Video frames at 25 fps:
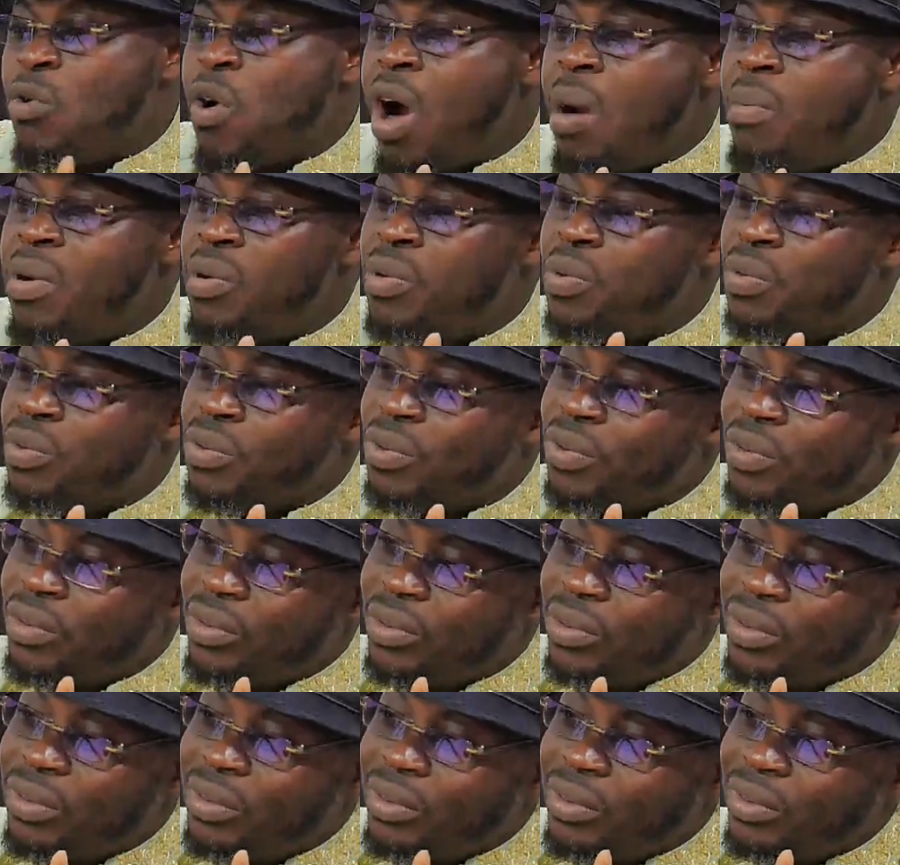wabby
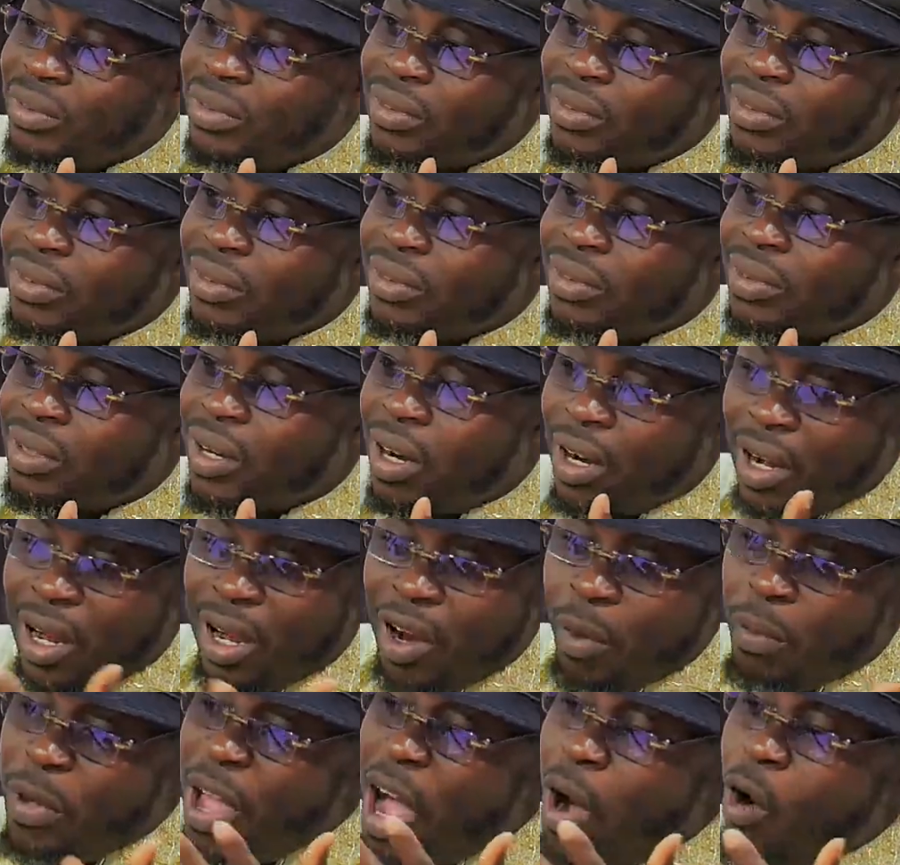
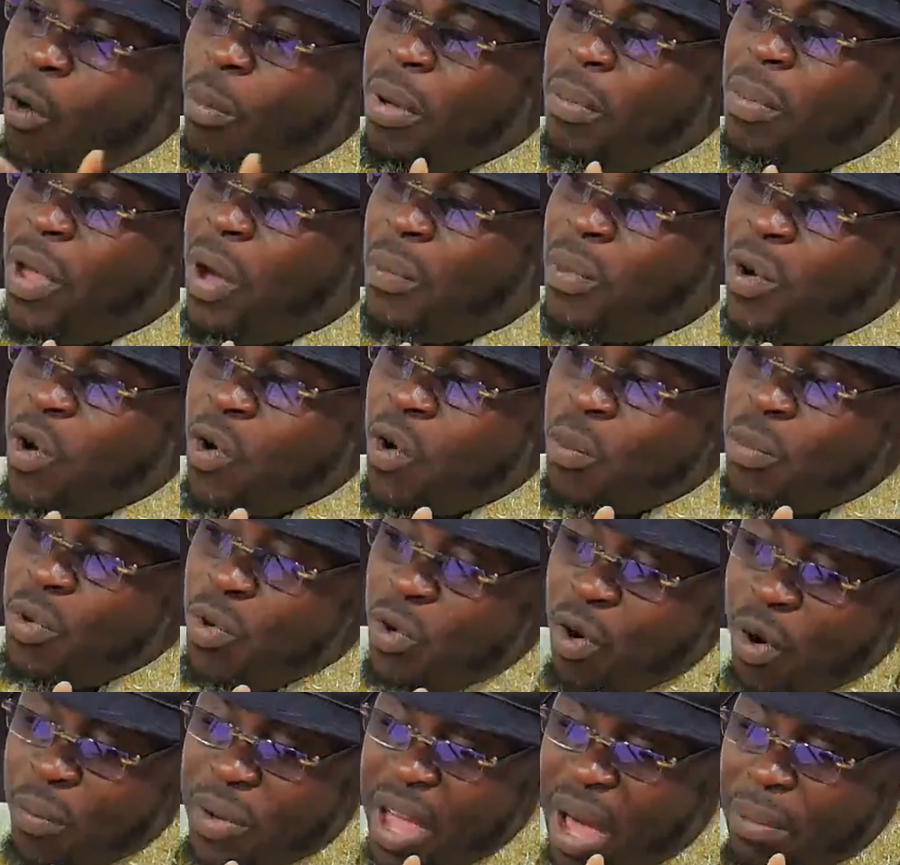who be a obi be a obi
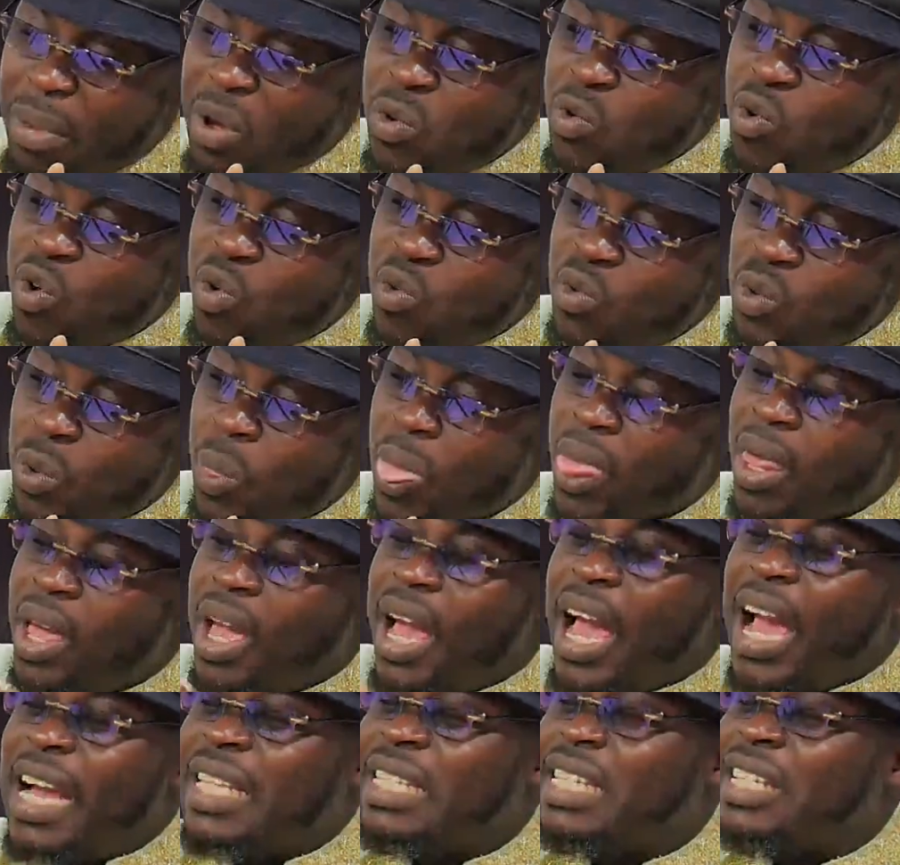obi obi womb.
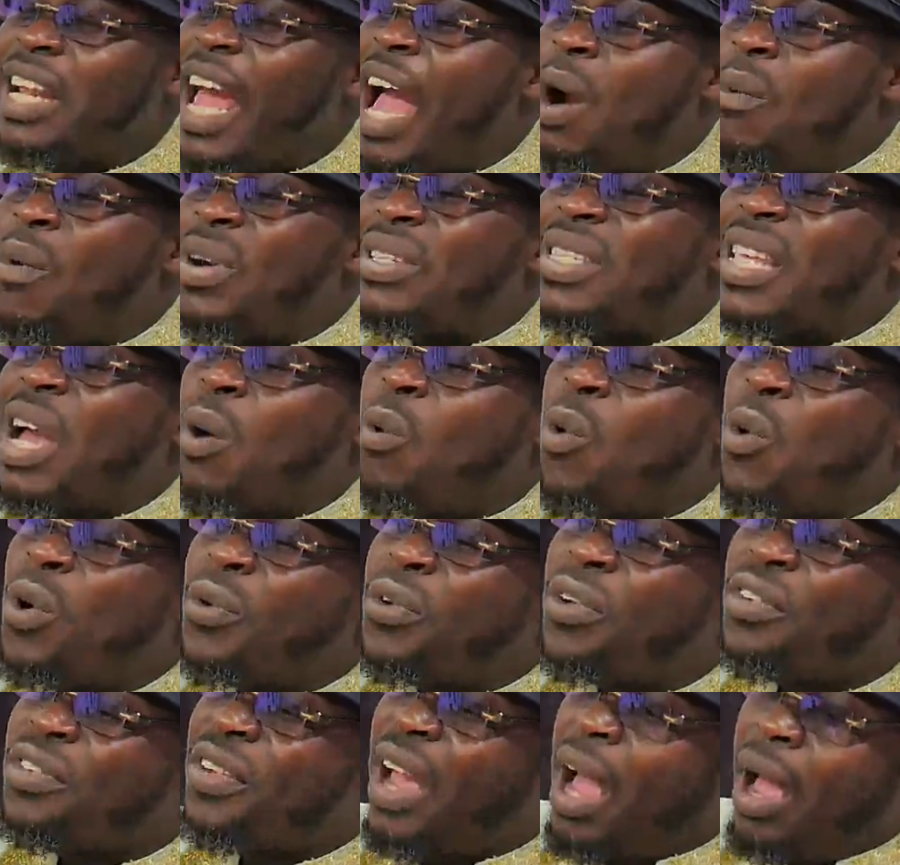And till I was a
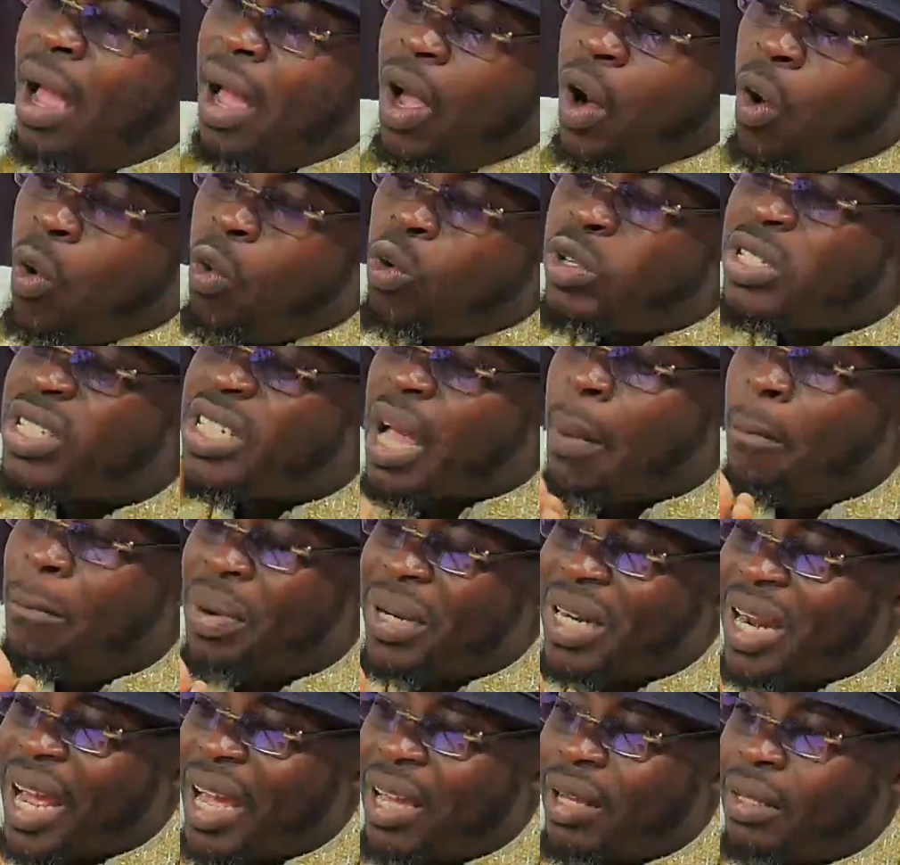washer or
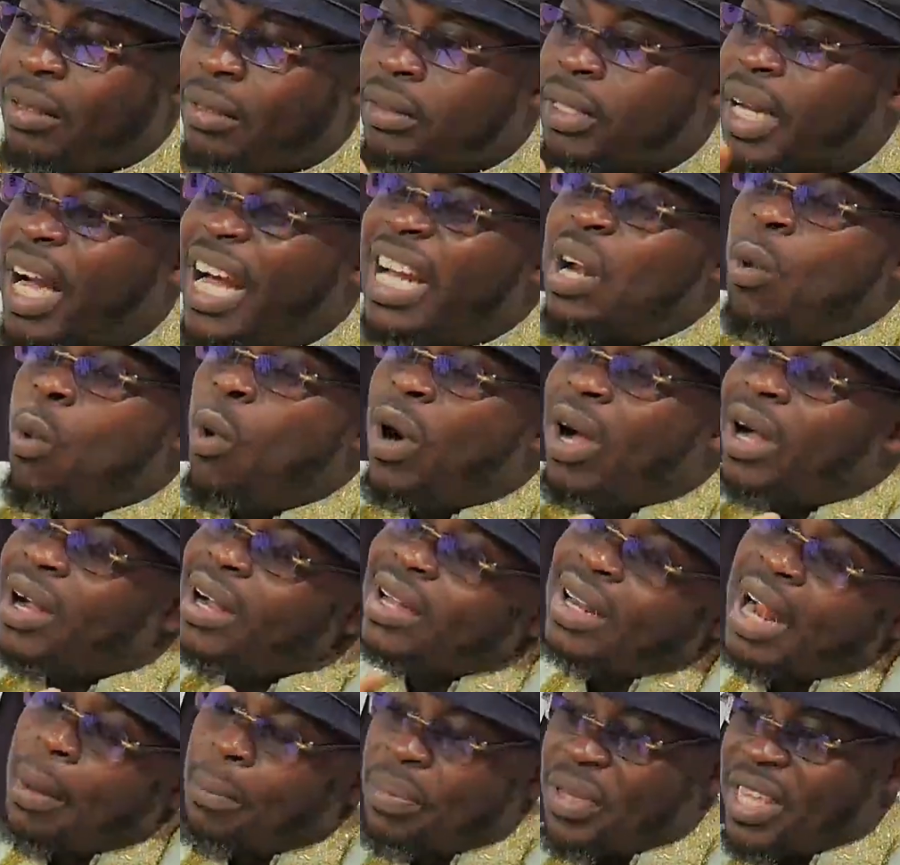sabre and no one
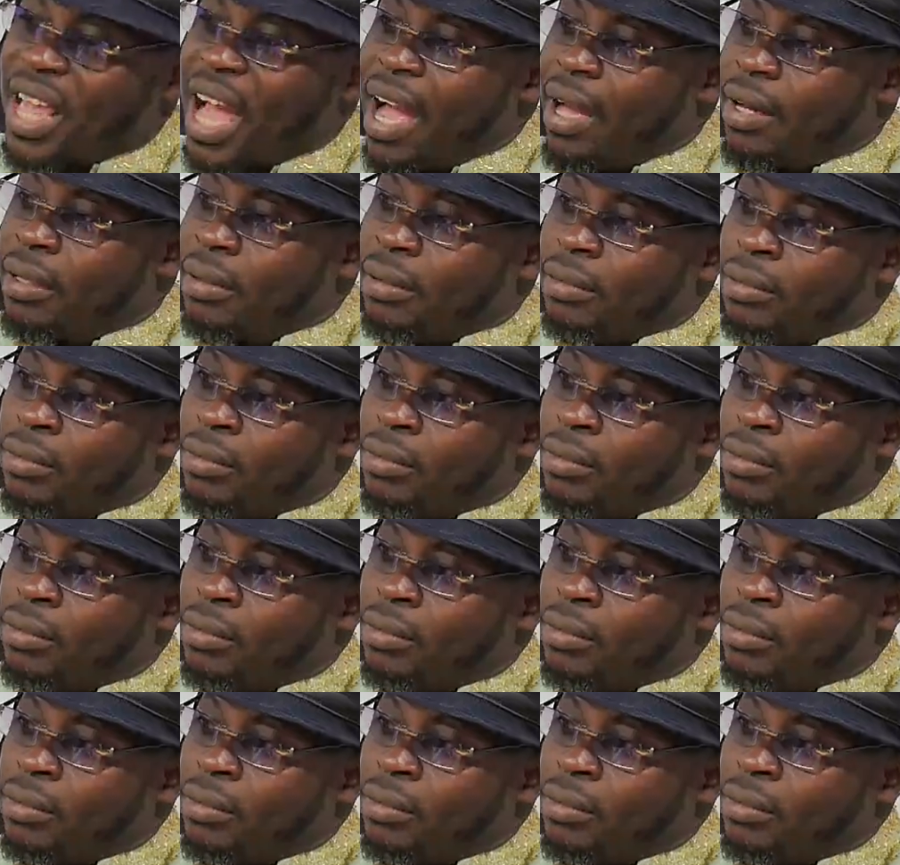crabbia.